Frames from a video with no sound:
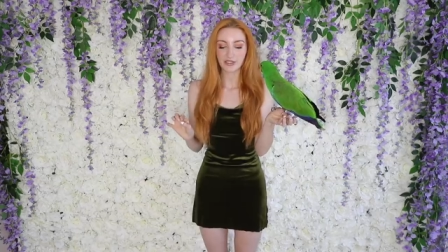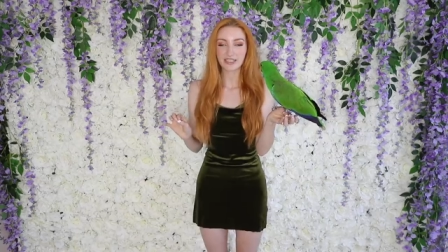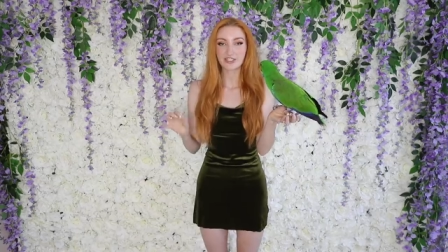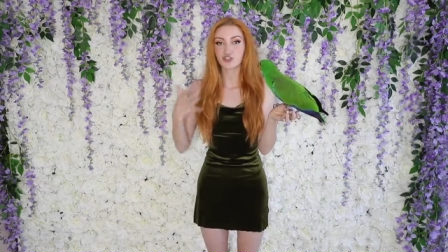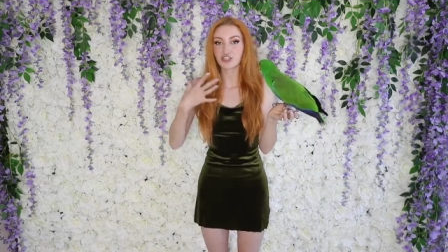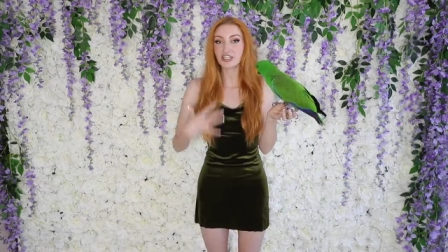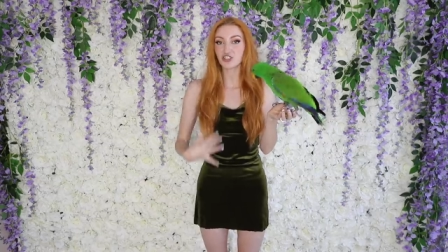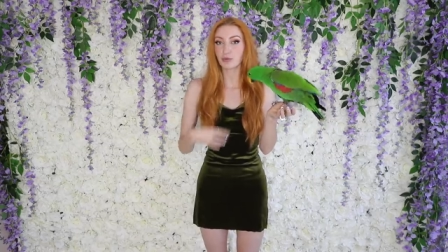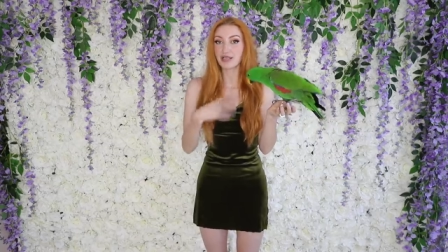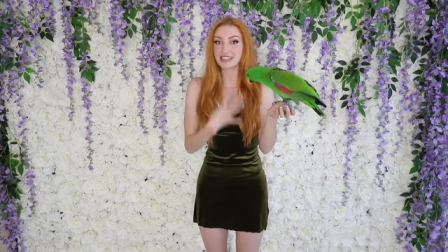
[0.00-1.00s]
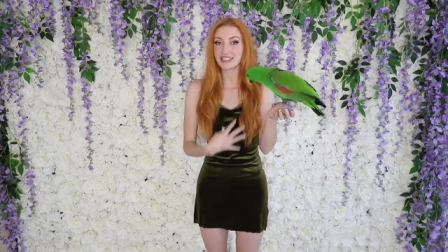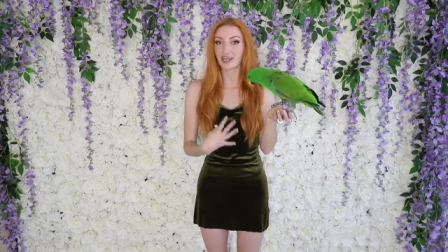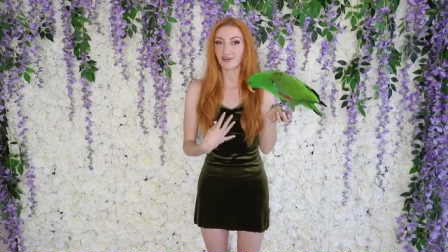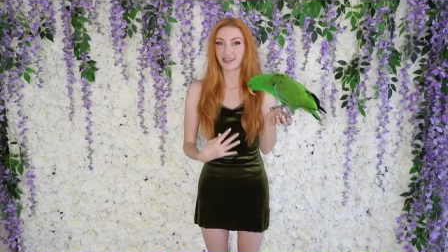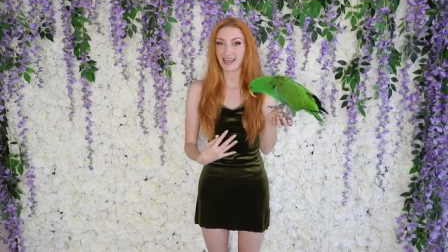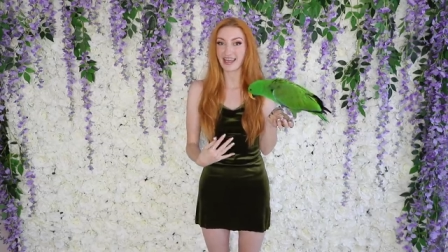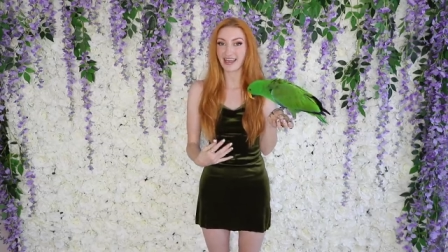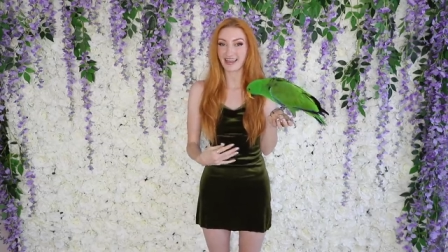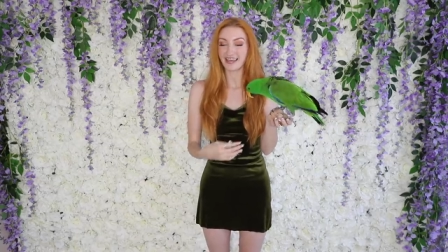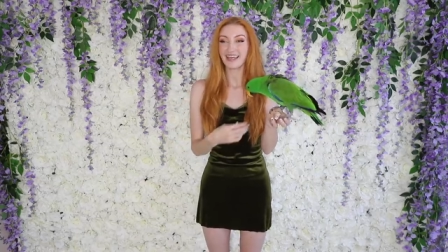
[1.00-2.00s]
with the strategic placing of the
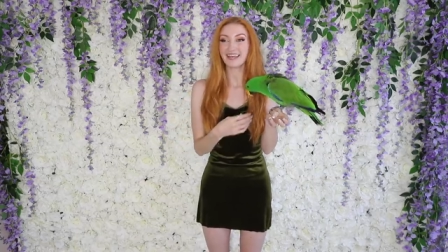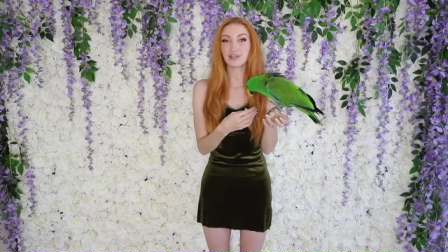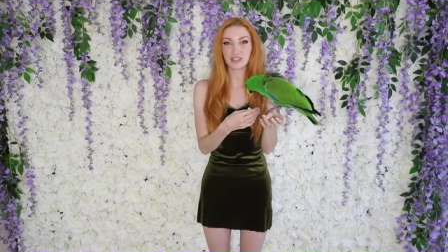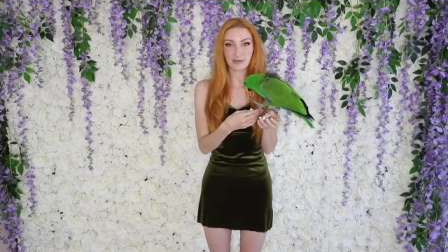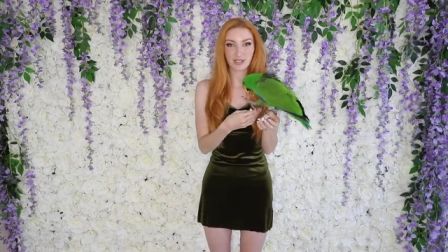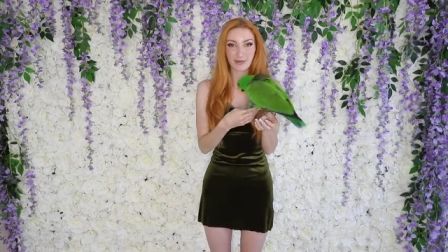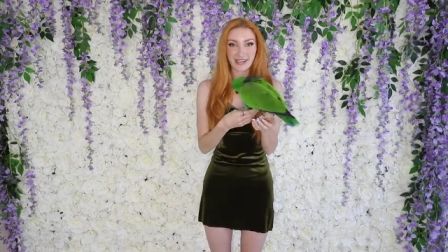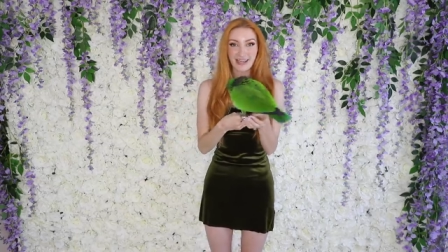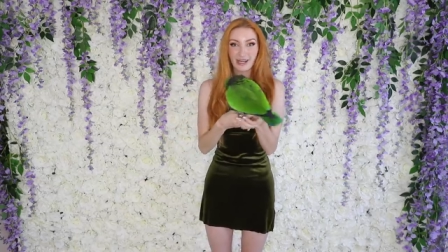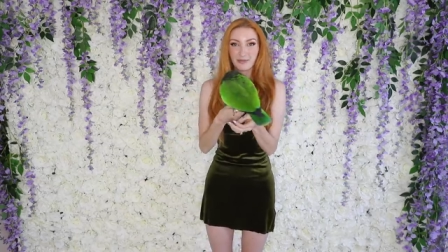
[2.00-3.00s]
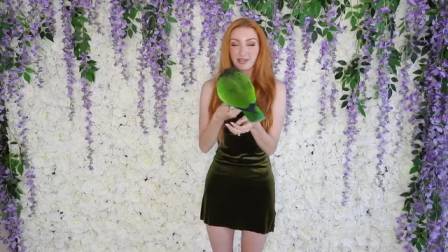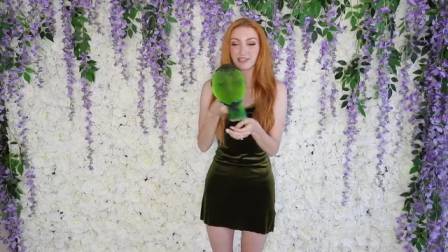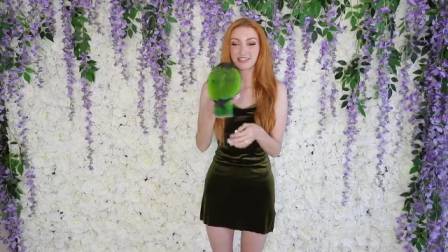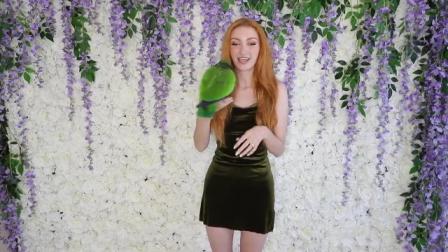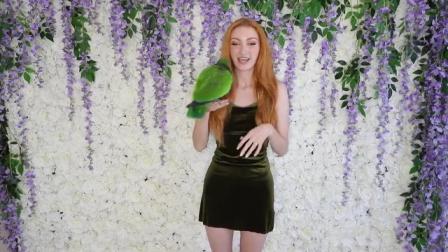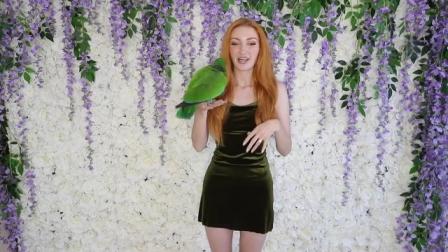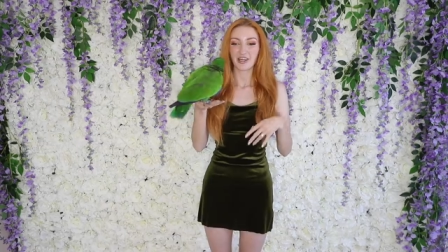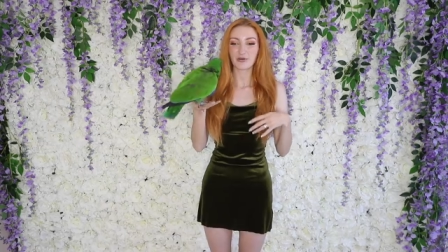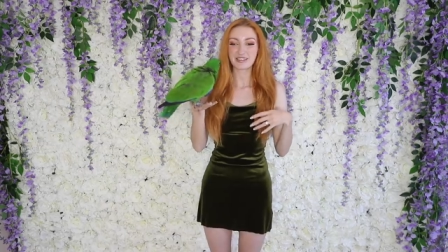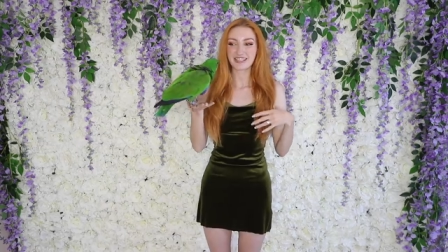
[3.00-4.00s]
hair, it looks much better now because
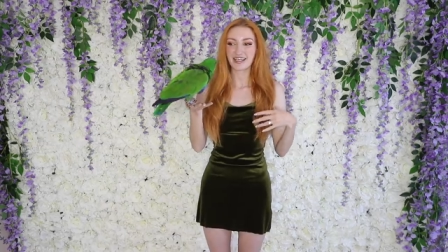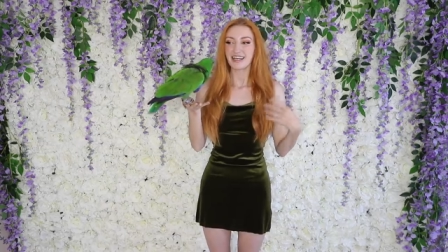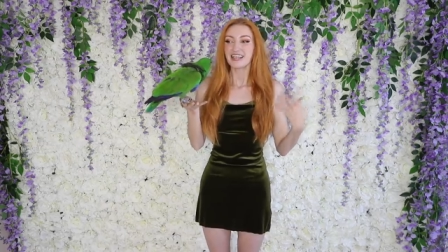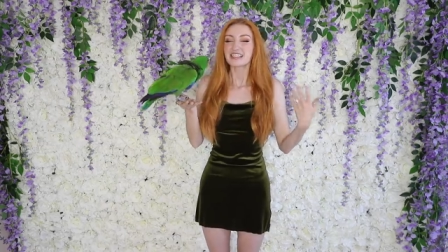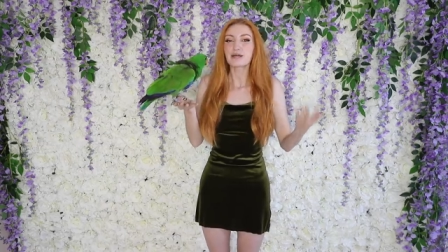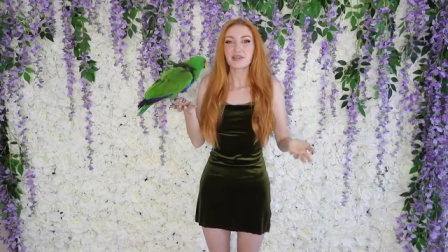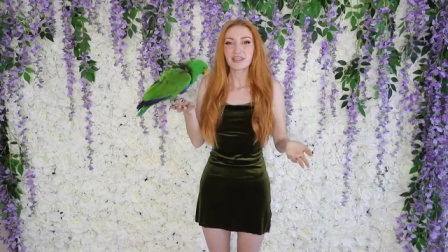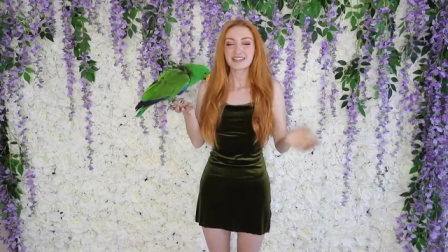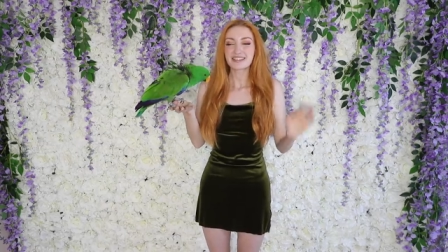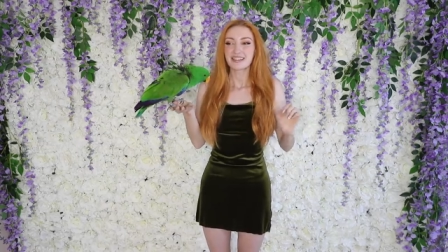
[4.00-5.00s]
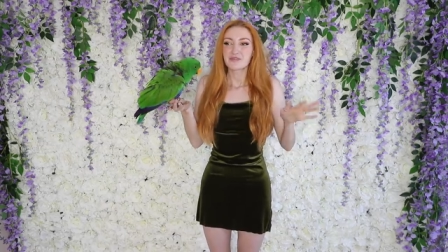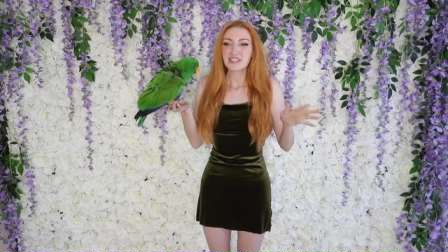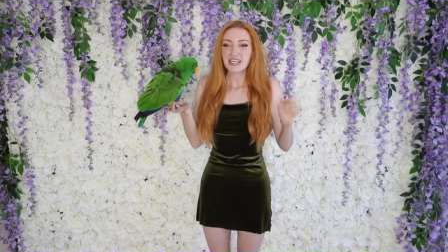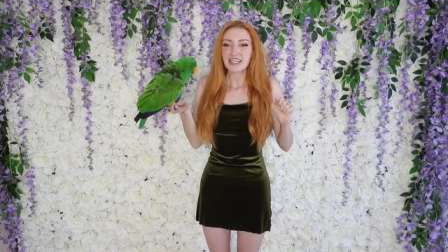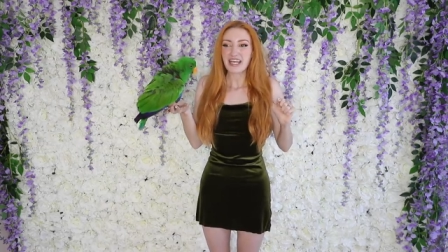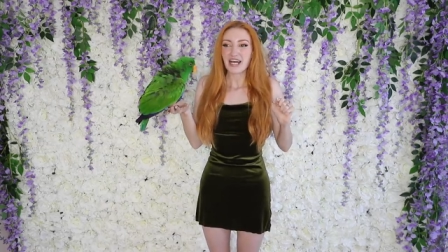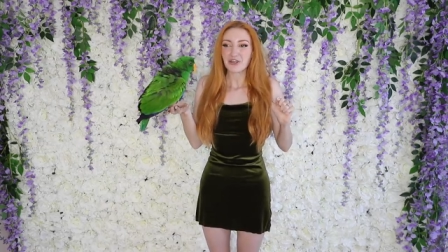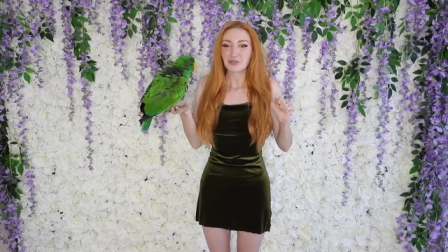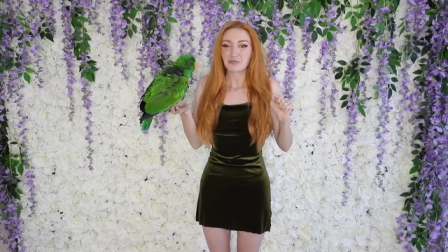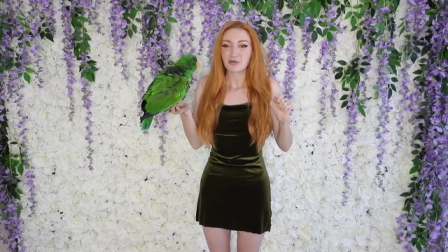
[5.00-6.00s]
there was uh, some things sticking
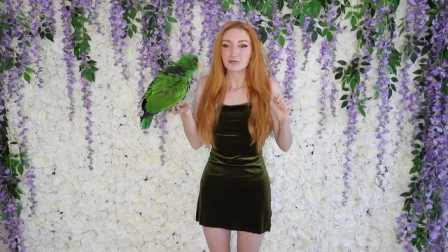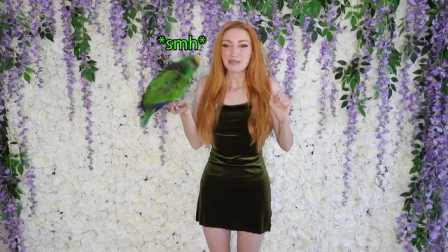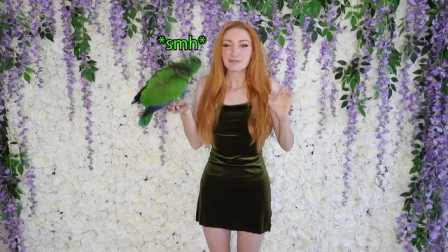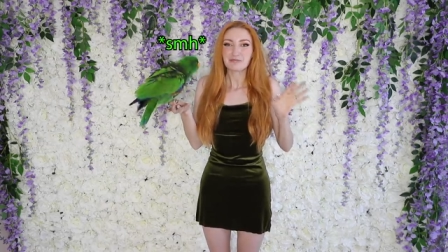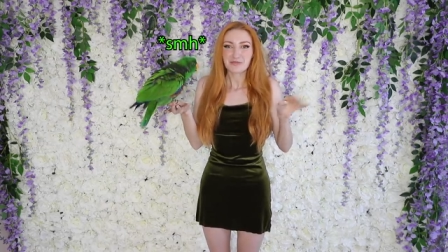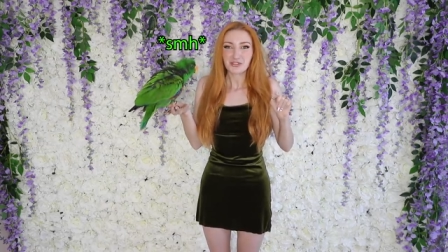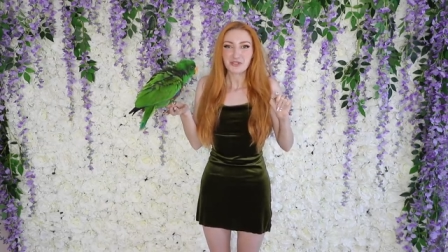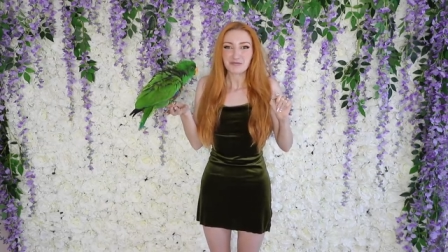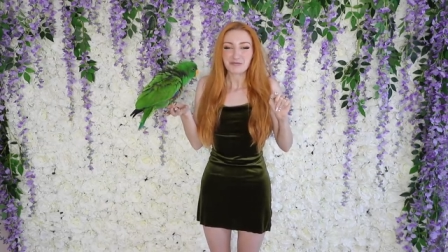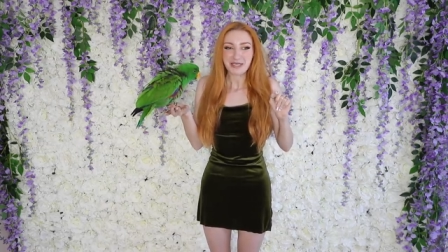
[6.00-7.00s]
out that probably shouldn't have